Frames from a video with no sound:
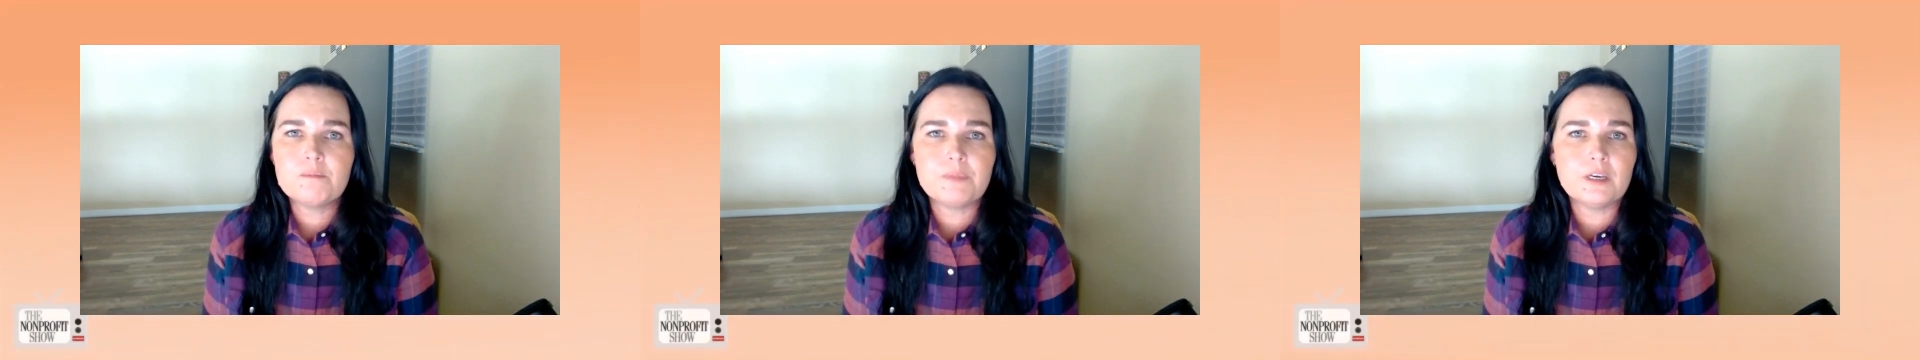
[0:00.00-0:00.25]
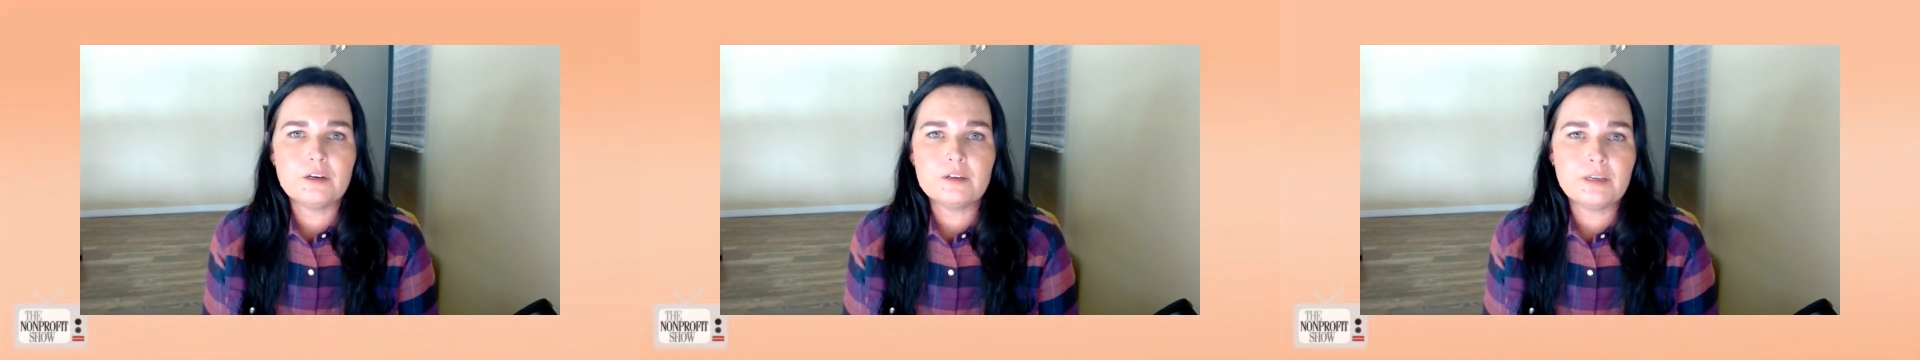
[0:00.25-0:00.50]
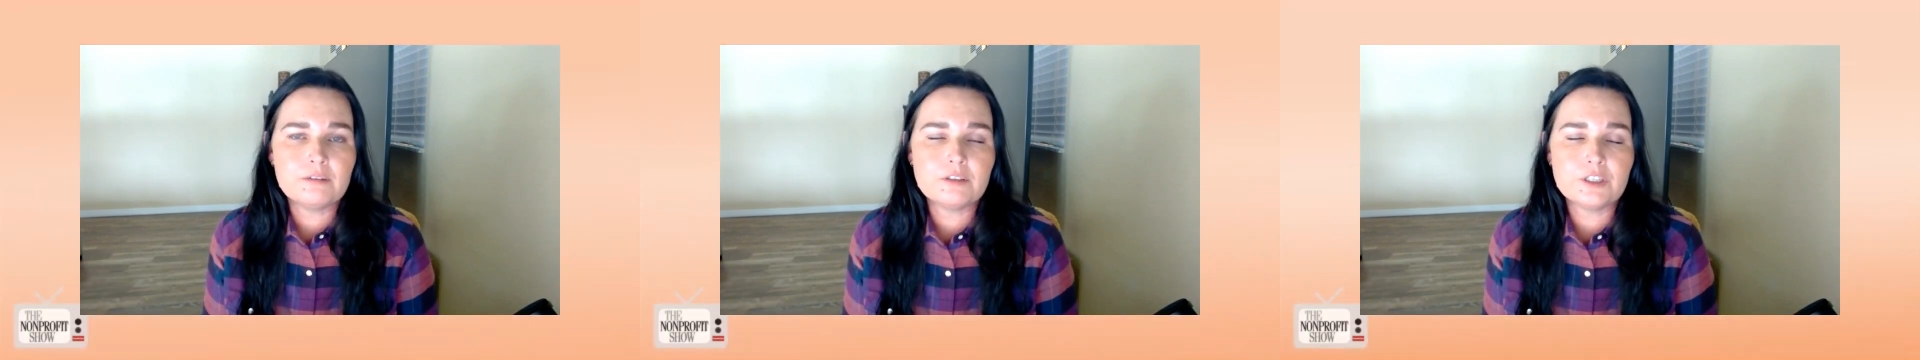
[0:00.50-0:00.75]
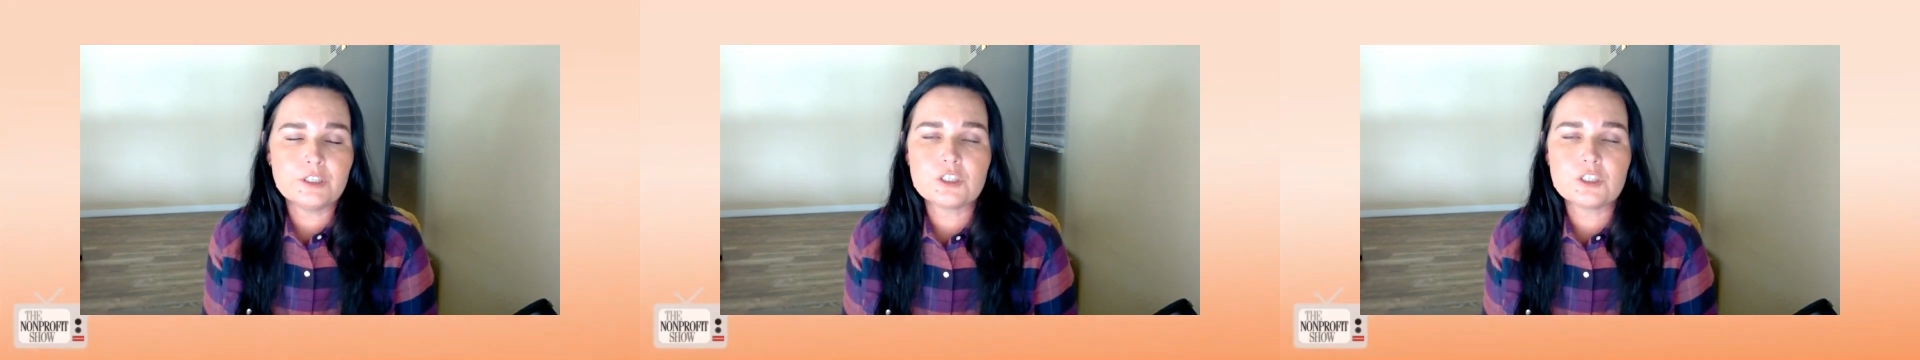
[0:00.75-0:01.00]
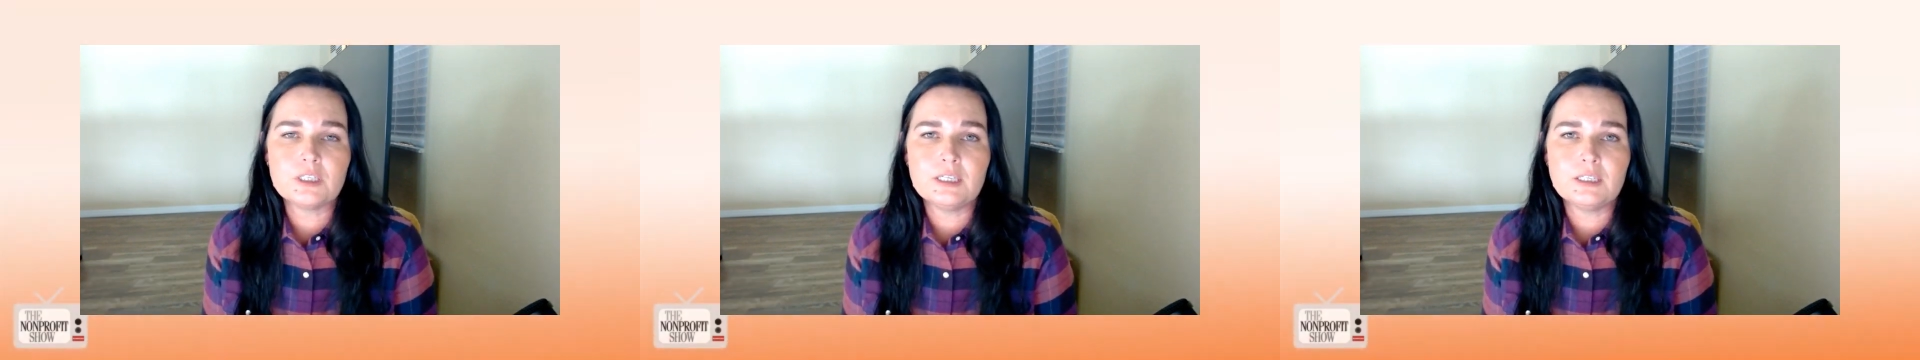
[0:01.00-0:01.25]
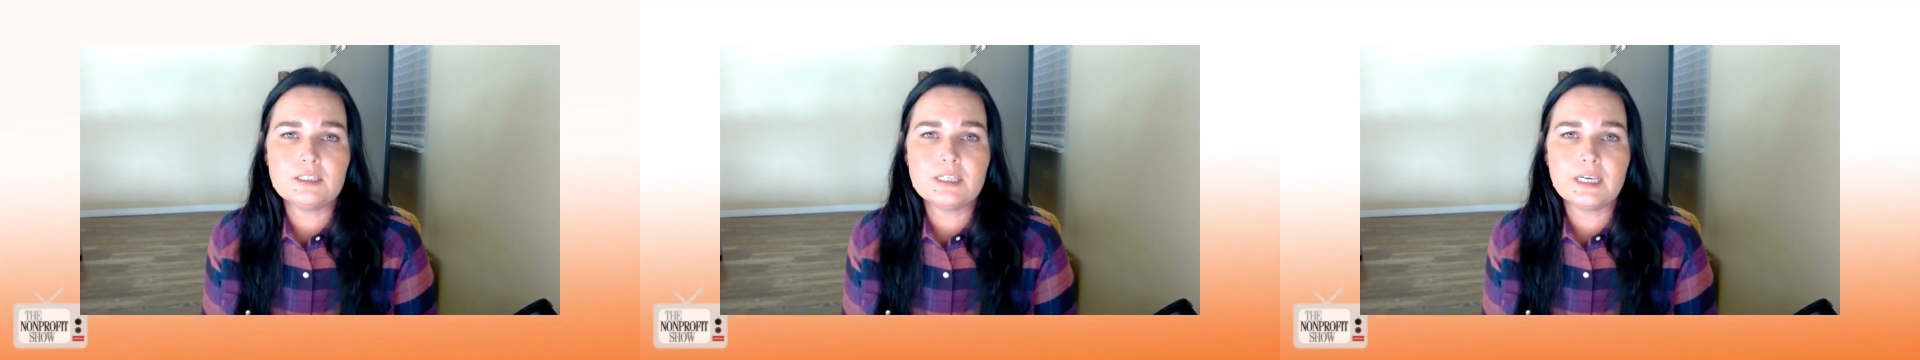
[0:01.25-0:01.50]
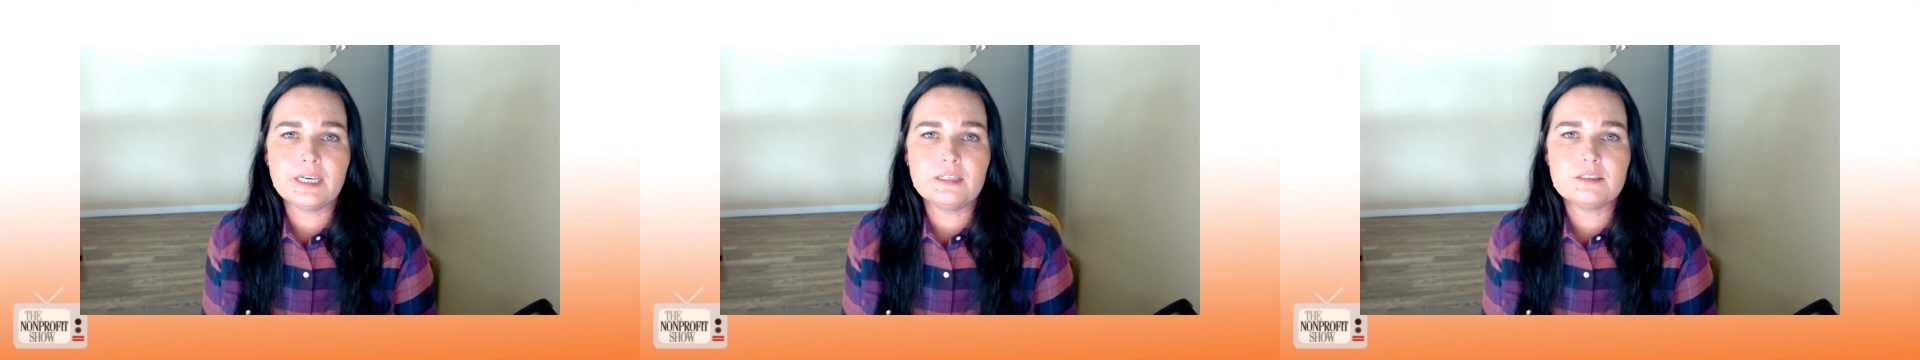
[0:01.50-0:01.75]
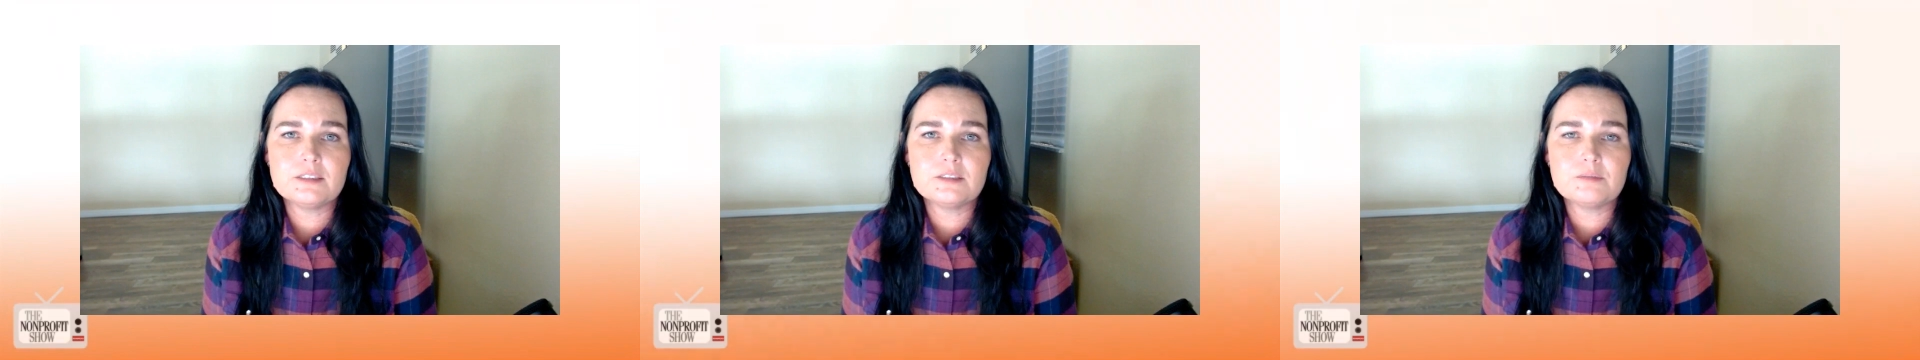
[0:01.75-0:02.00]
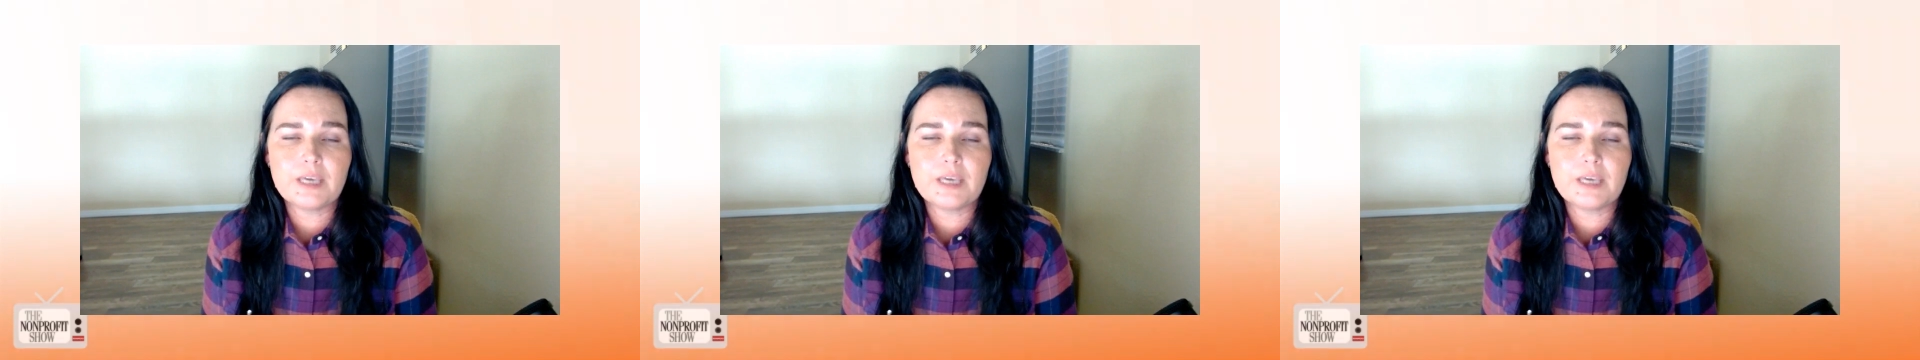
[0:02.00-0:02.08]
there are never usually any tickets